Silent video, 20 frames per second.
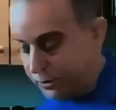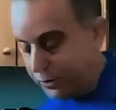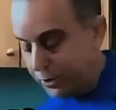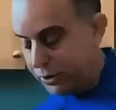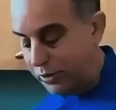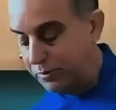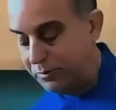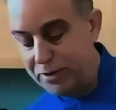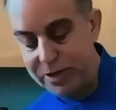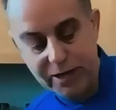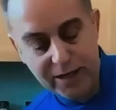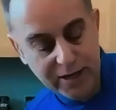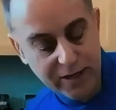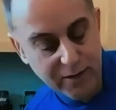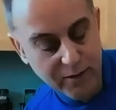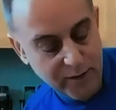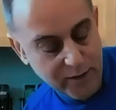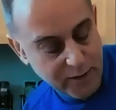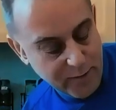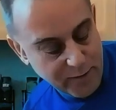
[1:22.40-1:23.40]
Those could
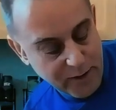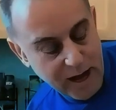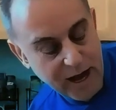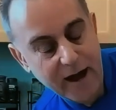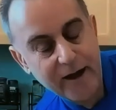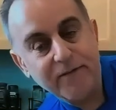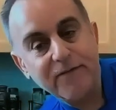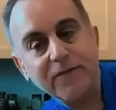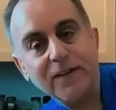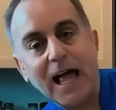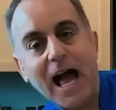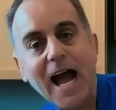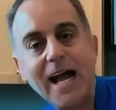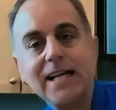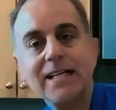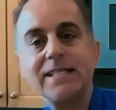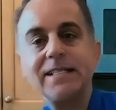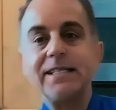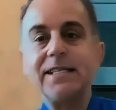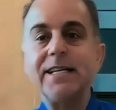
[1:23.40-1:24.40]
be
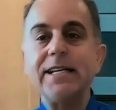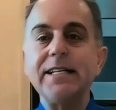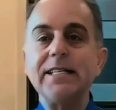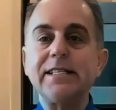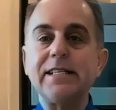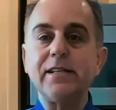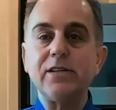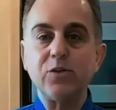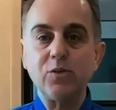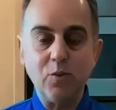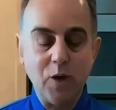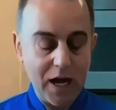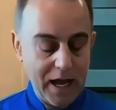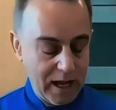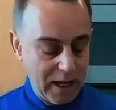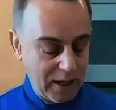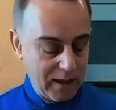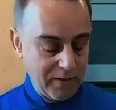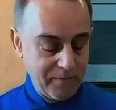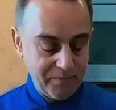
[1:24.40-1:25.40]
flax seeds as
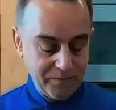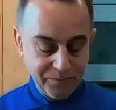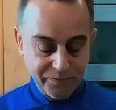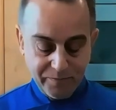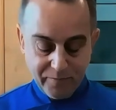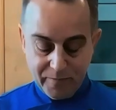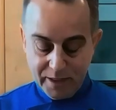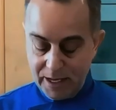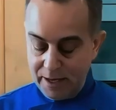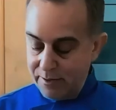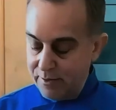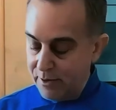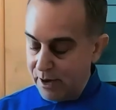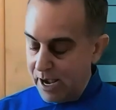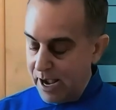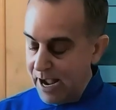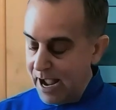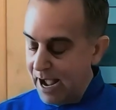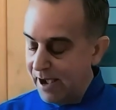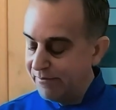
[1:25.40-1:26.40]
well.
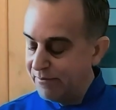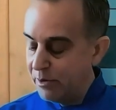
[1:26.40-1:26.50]
I